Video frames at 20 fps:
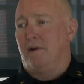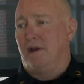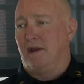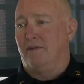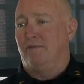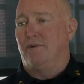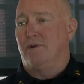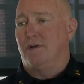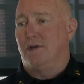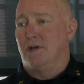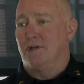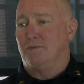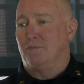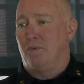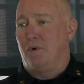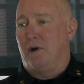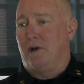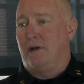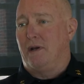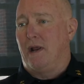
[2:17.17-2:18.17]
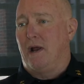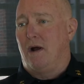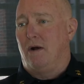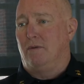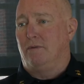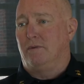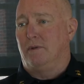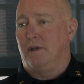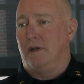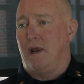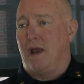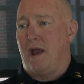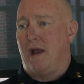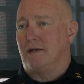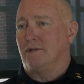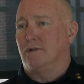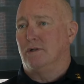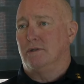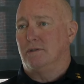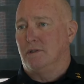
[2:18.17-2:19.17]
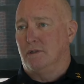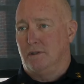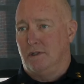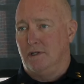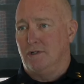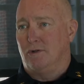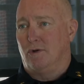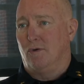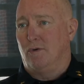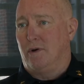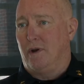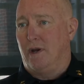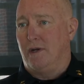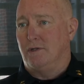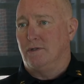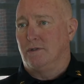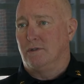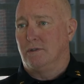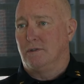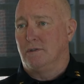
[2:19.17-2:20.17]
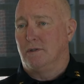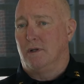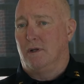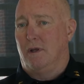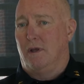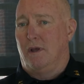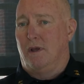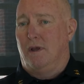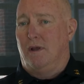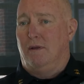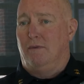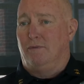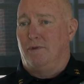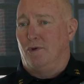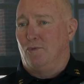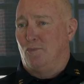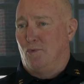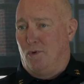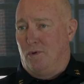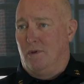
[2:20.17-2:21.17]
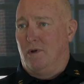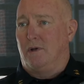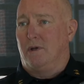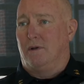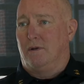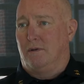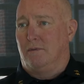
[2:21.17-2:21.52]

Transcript: If it does bring down the accidents at these locations, then we'll look